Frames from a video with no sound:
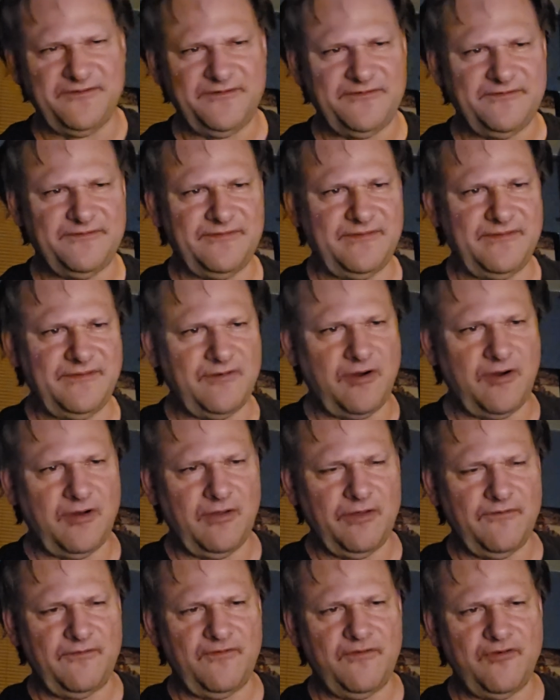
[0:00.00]
of
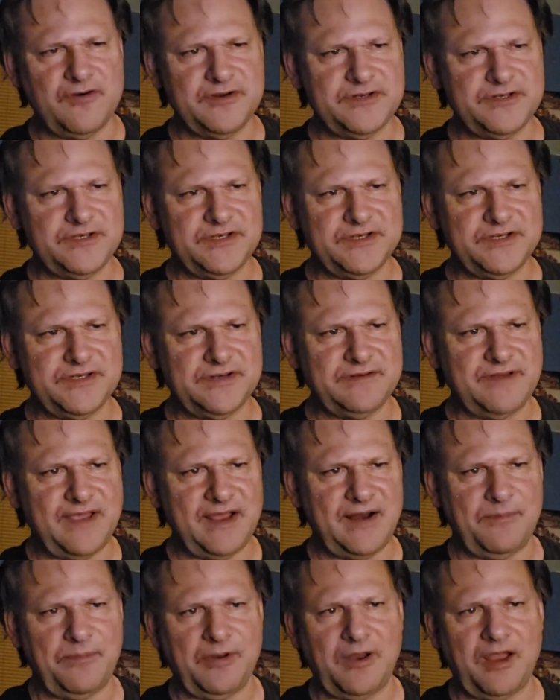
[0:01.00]
all the forces
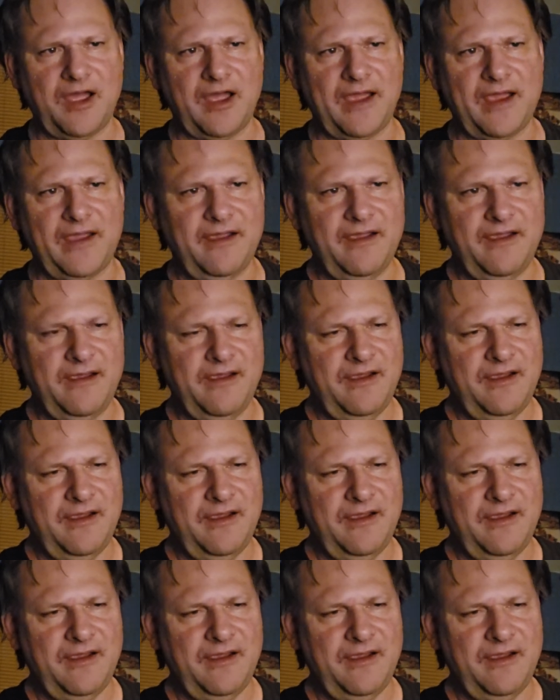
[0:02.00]
that apply,